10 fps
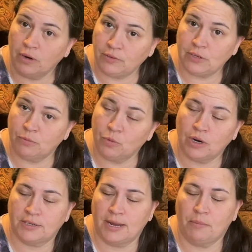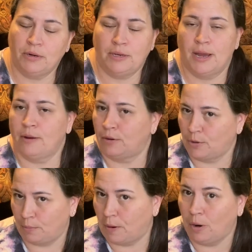if you didn't watch that one yet,
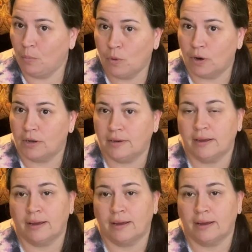go to part one,